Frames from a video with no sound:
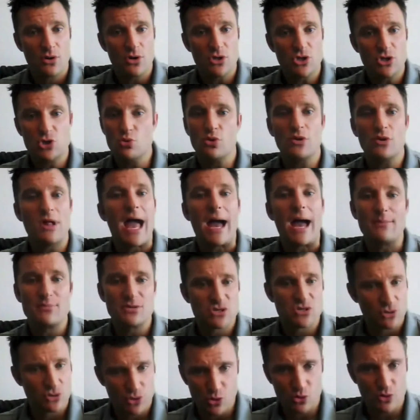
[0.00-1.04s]
you will
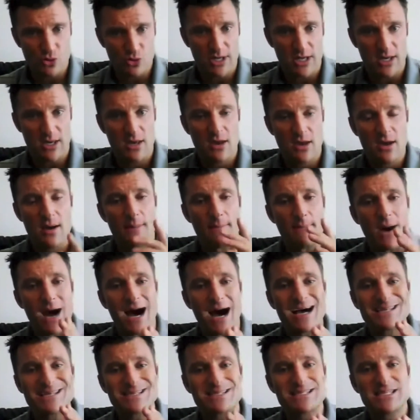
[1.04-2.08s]
absolutely,
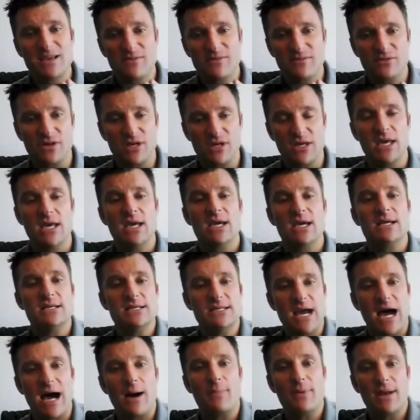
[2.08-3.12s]
positively
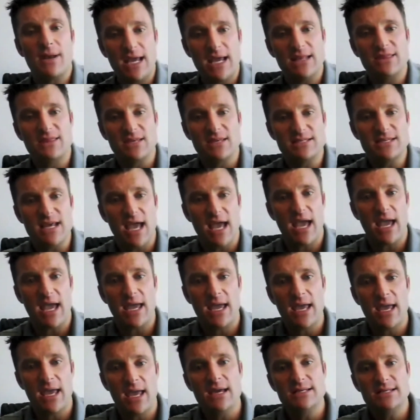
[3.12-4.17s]
dominate the day,
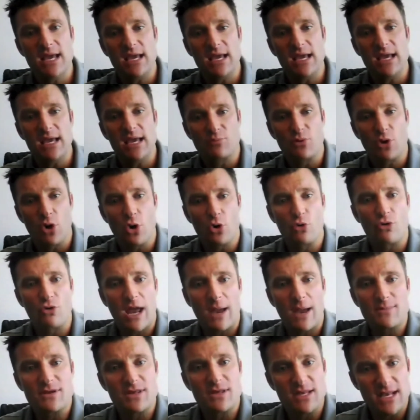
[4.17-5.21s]
take your
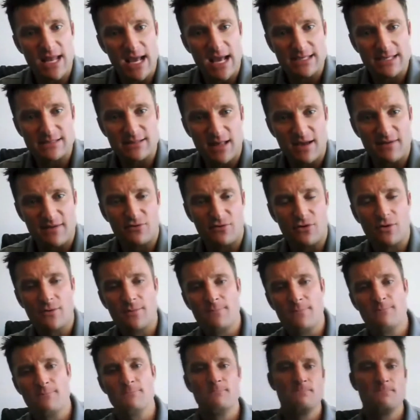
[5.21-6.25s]
program to the next
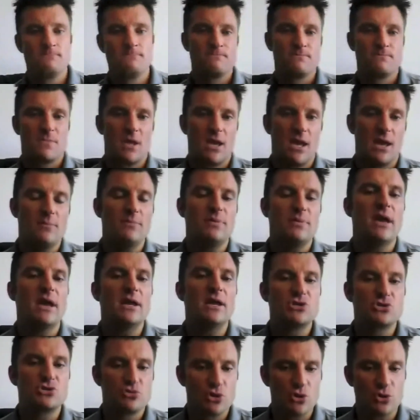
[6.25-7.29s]
level, and
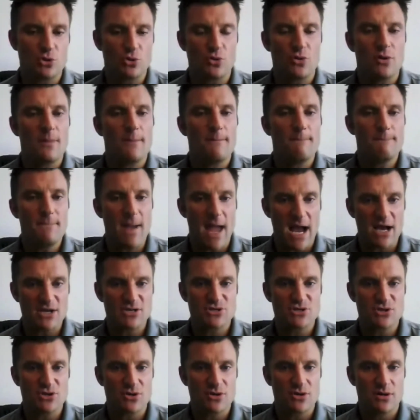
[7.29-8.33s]
be a true
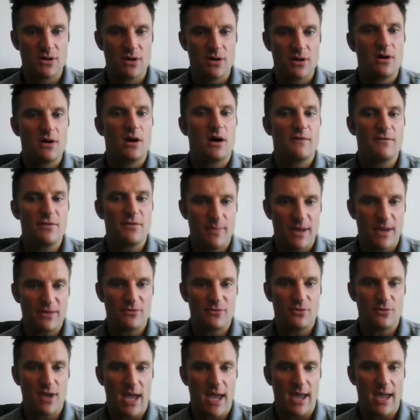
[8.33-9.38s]
master of the
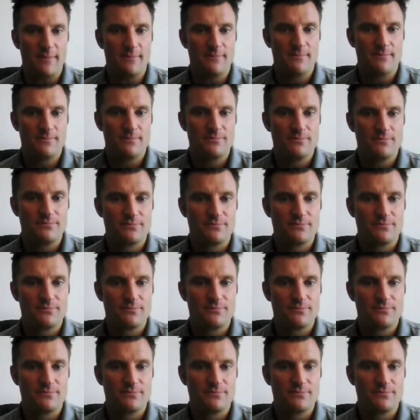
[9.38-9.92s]
mental game.